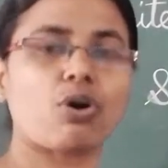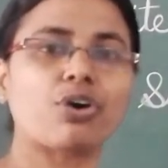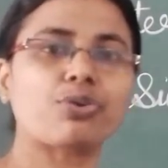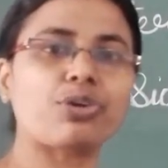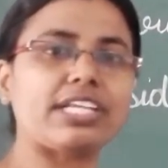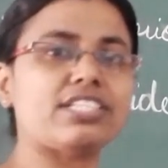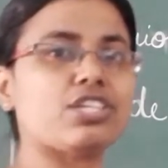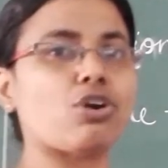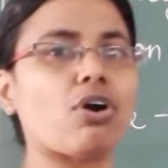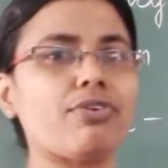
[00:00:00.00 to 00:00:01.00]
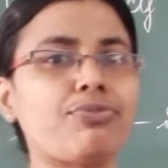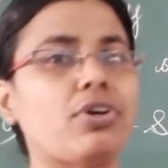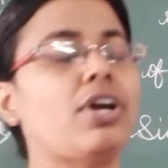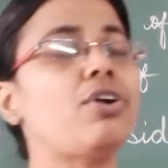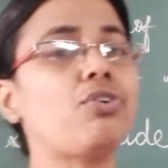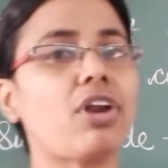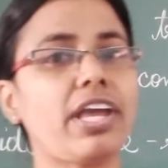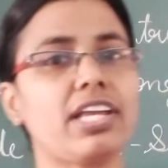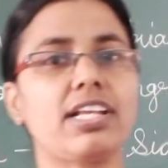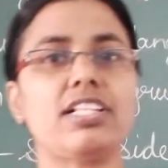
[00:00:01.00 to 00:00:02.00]
Congruency of
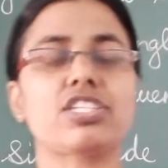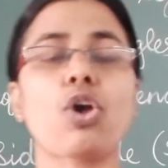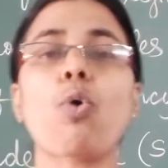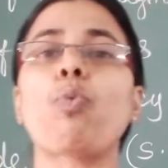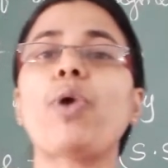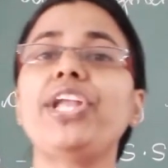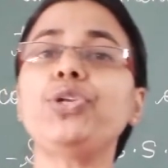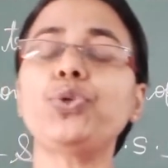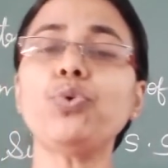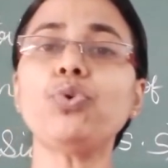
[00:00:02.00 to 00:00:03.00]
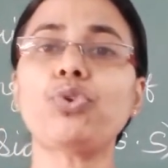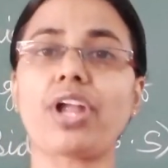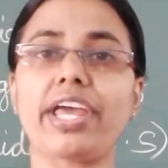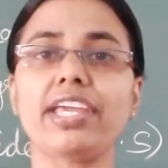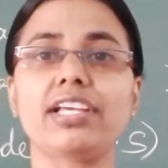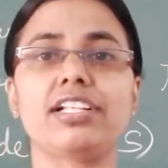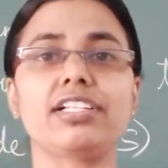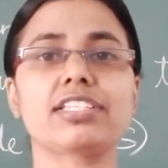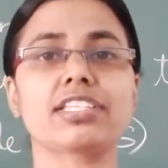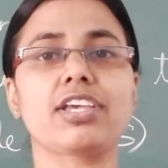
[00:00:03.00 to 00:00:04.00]
triangles. When two
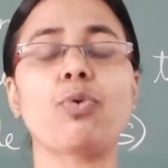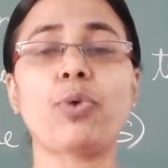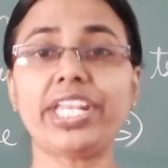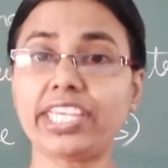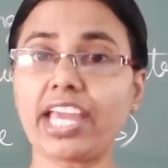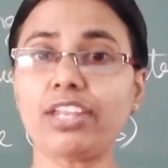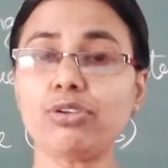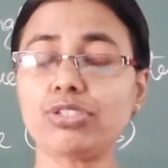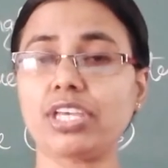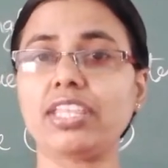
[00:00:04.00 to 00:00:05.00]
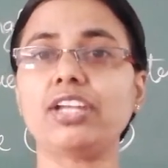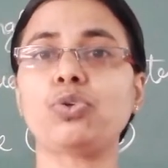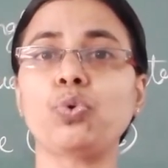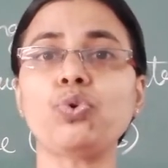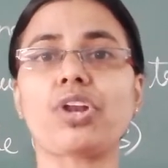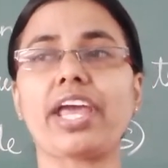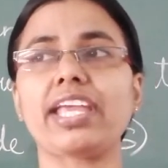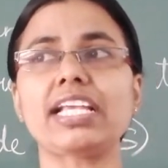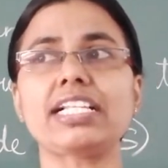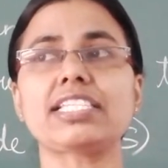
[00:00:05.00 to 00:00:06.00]
triangles, when can you say that two
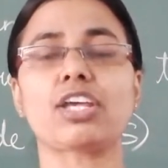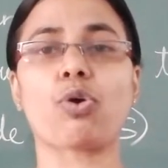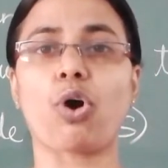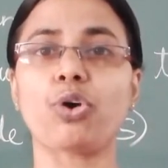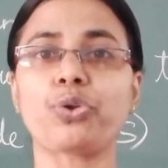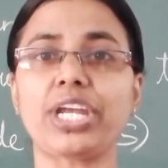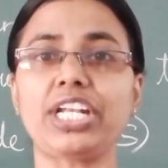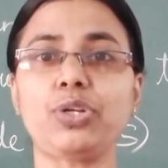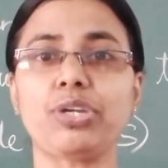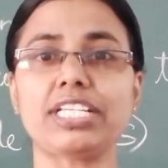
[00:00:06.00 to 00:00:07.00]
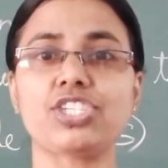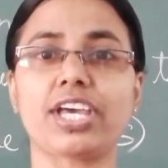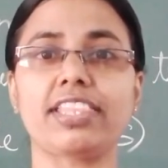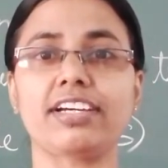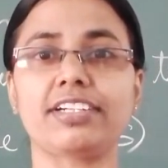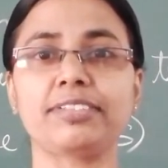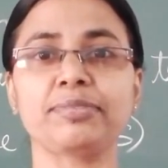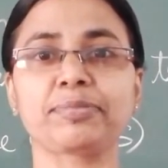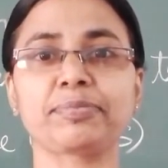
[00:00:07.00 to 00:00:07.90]
triangles are congruent to each other?